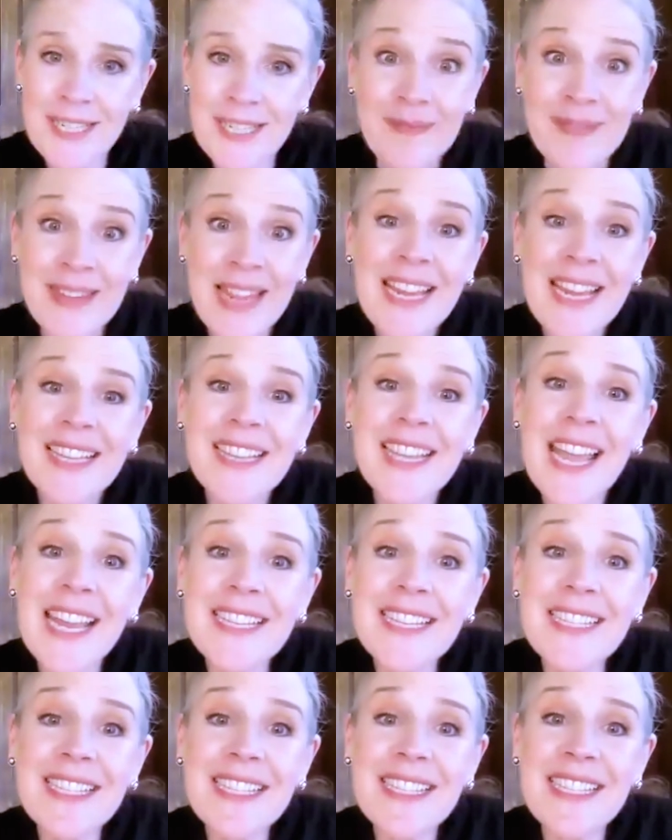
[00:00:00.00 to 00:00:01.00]
let's
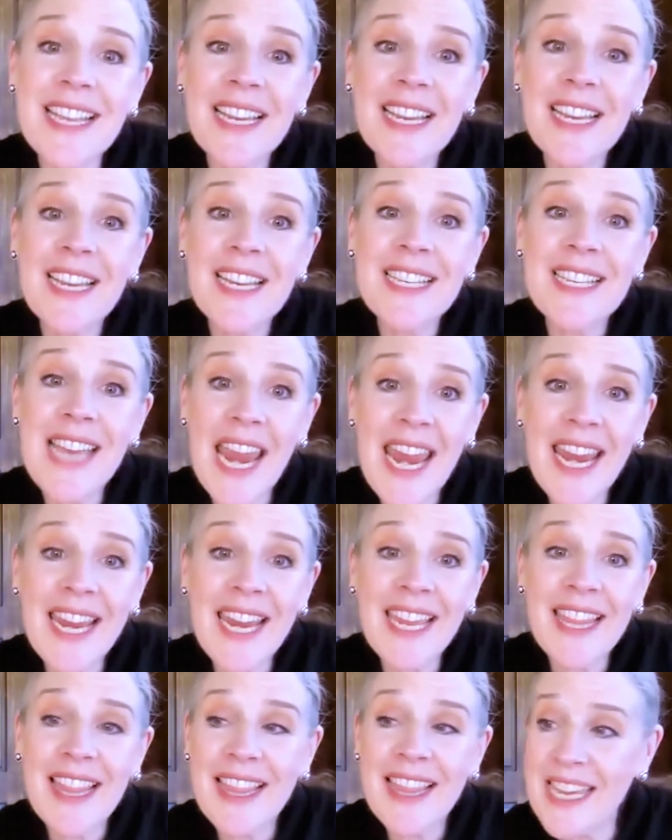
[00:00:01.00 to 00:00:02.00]
take
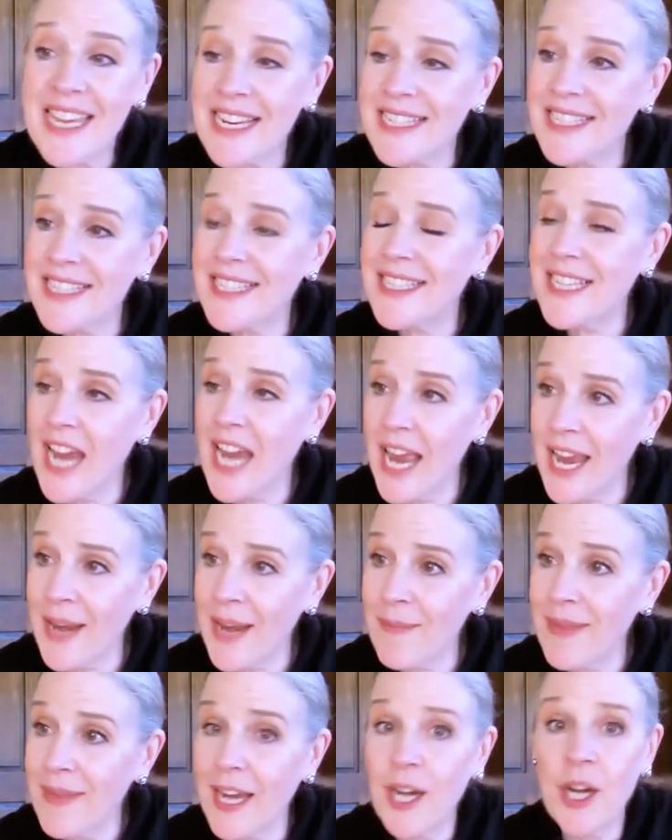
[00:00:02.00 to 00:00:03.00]
this time
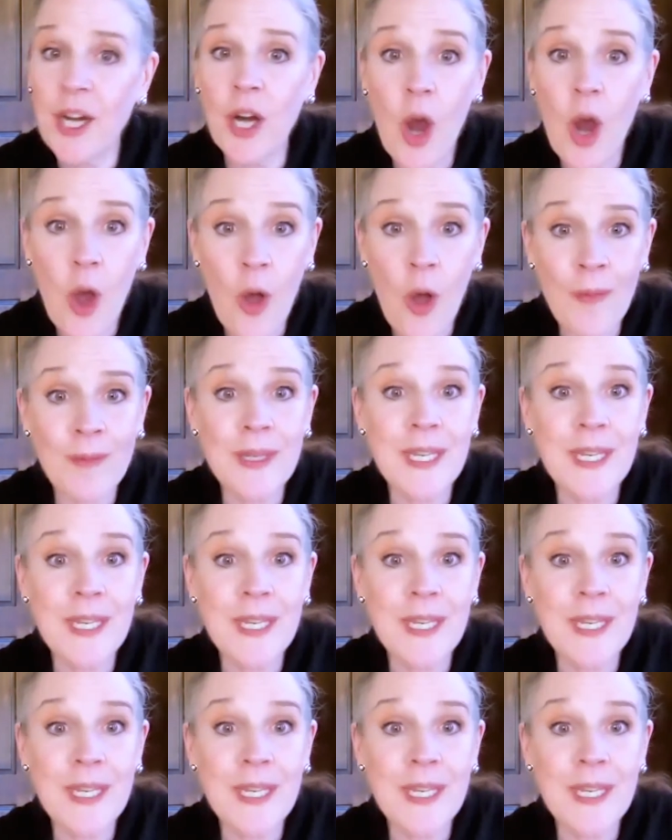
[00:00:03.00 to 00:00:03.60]
that you're home to